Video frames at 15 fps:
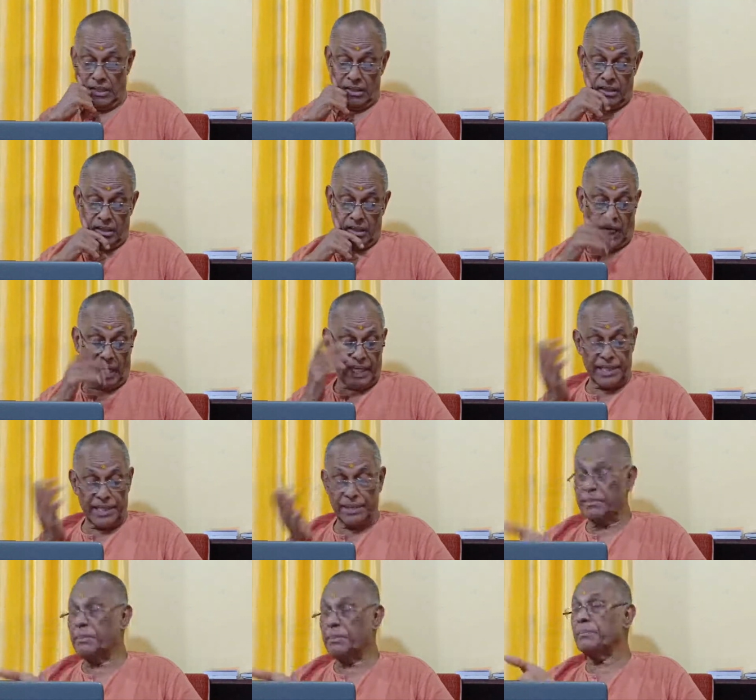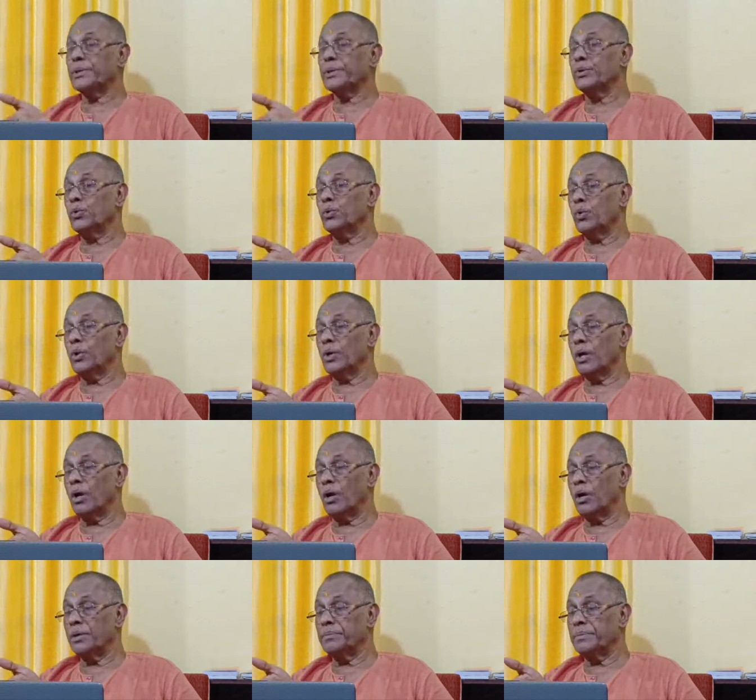I remember you, O
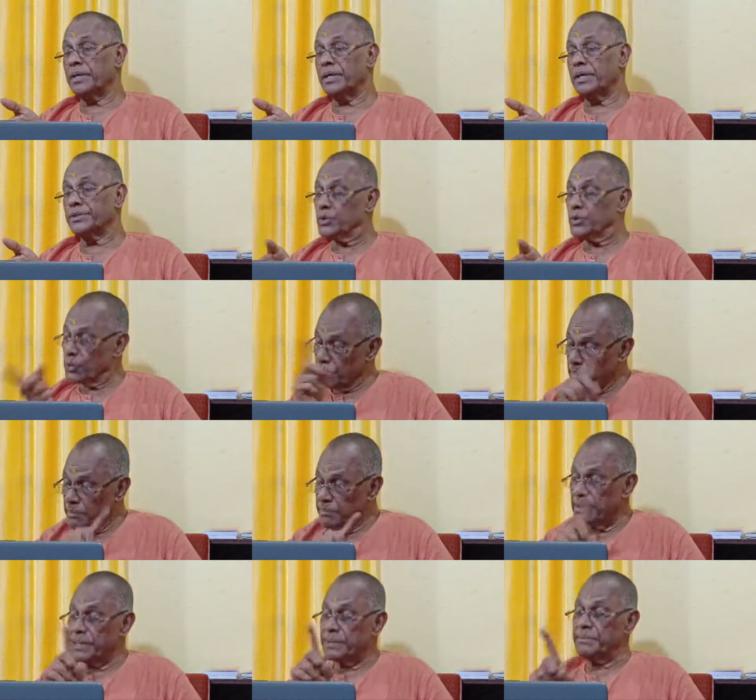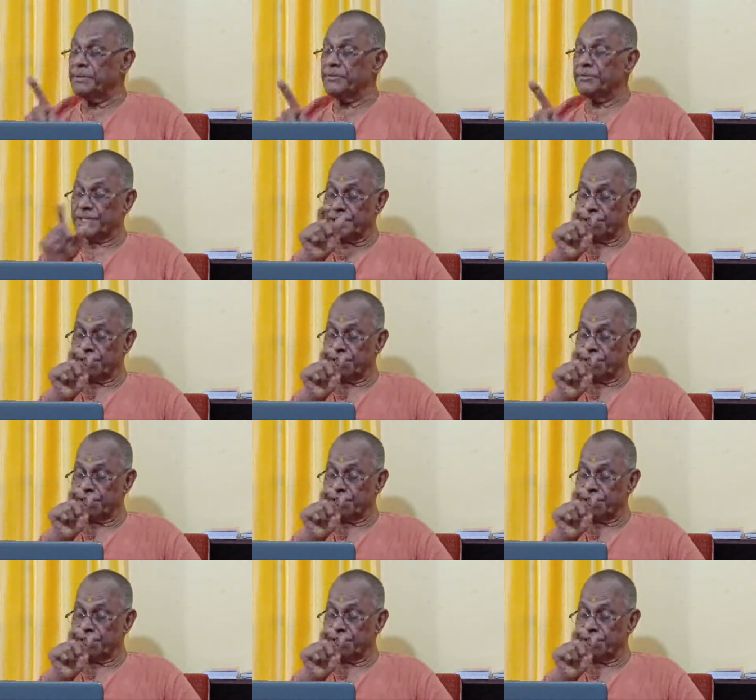Lord, because you remembered me first.